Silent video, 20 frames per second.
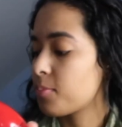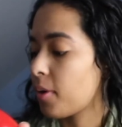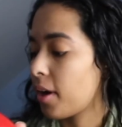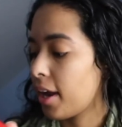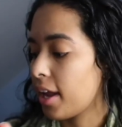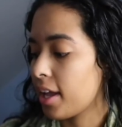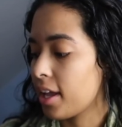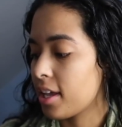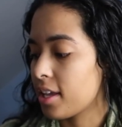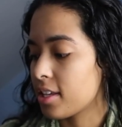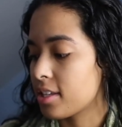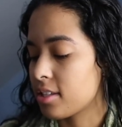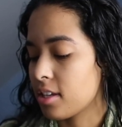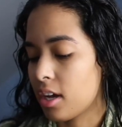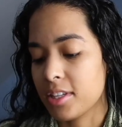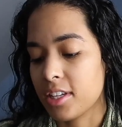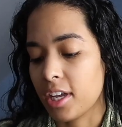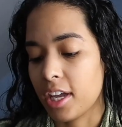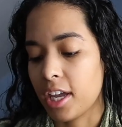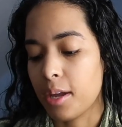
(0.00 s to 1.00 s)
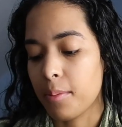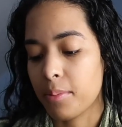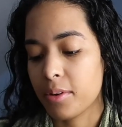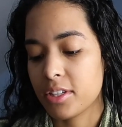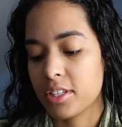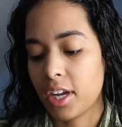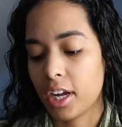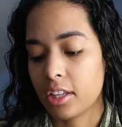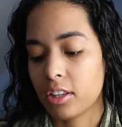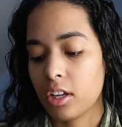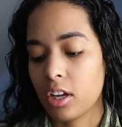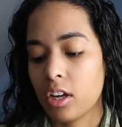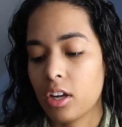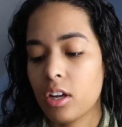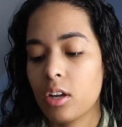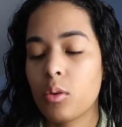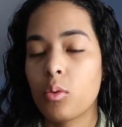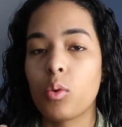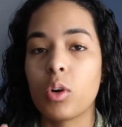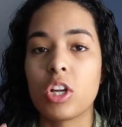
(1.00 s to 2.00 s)
spray it's a heat
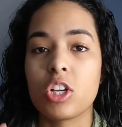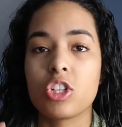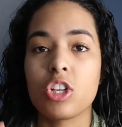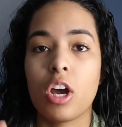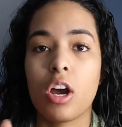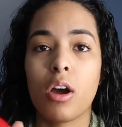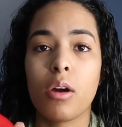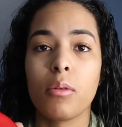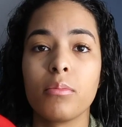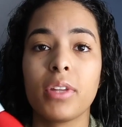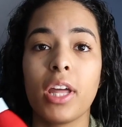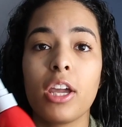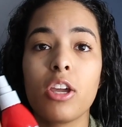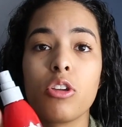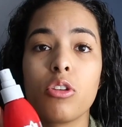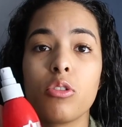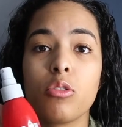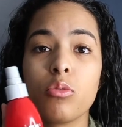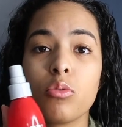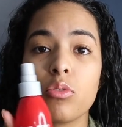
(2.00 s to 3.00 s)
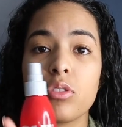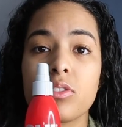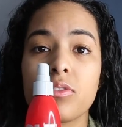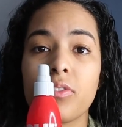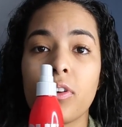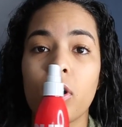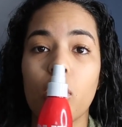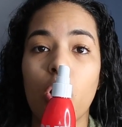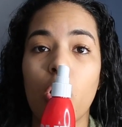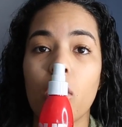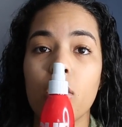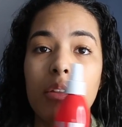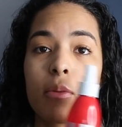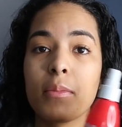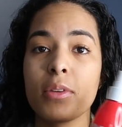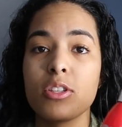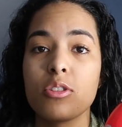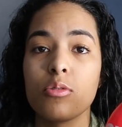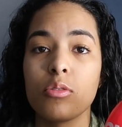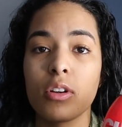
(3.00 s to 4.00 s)
protector, which they use for all the
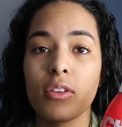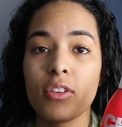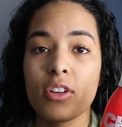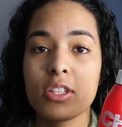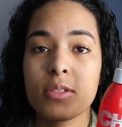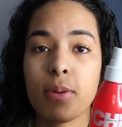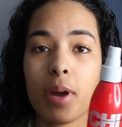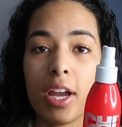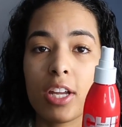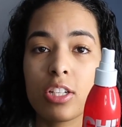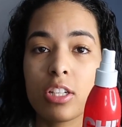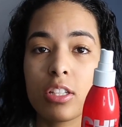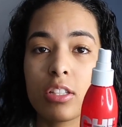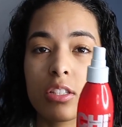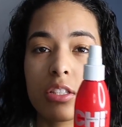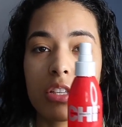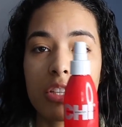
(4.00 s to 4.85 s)
Miss Universe pageants.